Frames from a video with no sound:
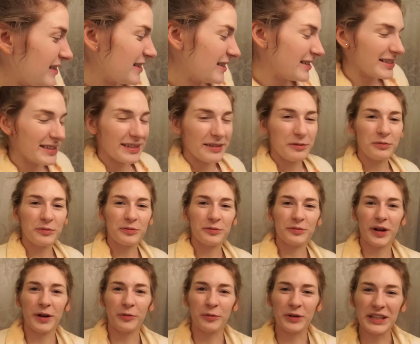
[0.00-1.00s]
this is
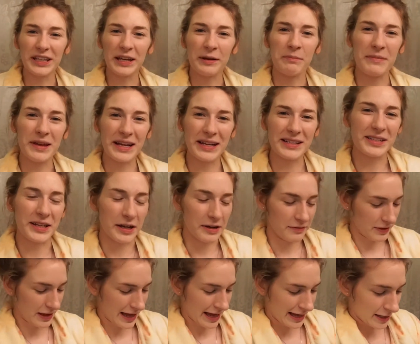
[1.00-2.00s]
a really a mix of
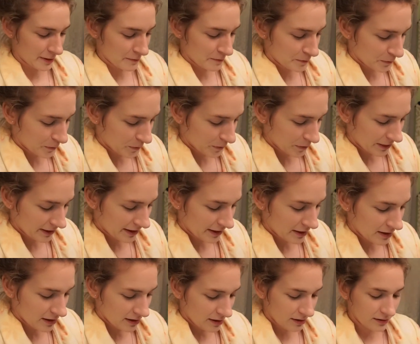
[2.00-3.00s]
like
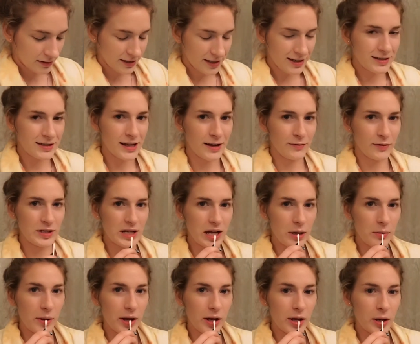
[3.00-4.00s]
Lee's everyday
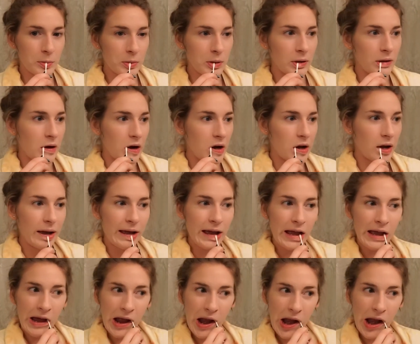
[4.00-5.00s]
makeup look
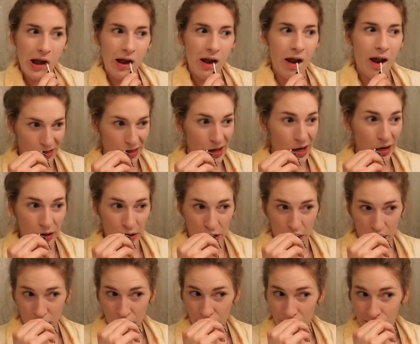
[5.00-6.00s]
and then
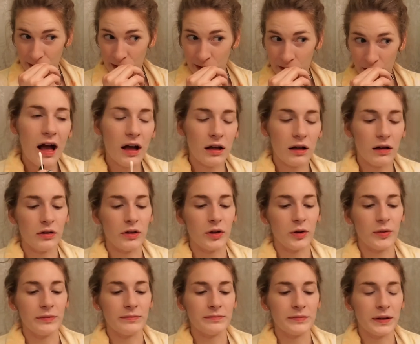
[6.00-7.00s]
e-girl.
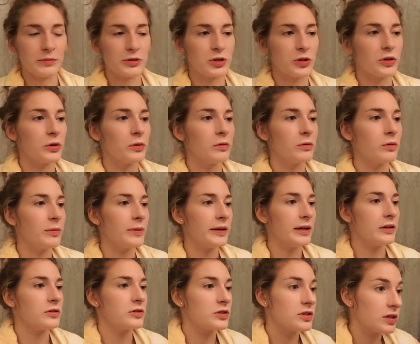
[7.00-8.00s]
Although I'm sure no one will be
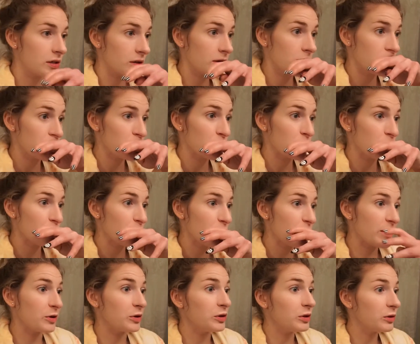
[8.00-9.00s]
interested in like a
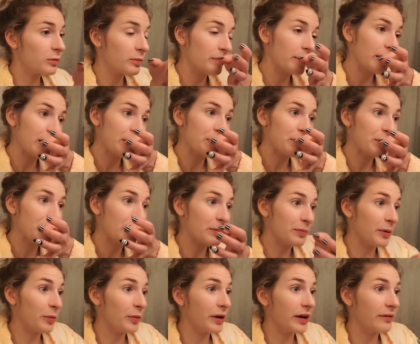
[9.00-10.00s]
regular makeup look,
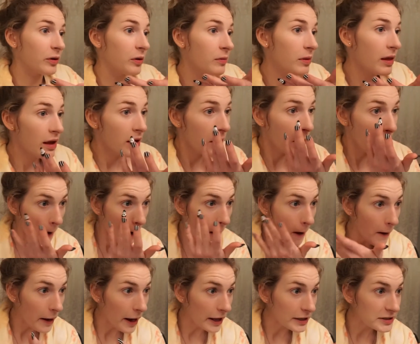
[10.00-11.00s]
but whatever.
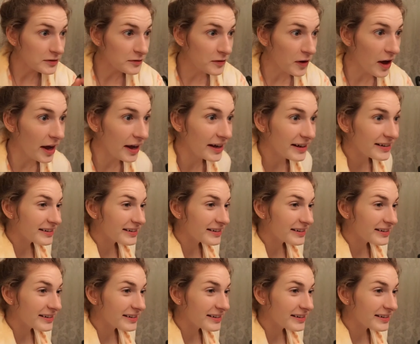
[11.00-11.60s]
That's fine.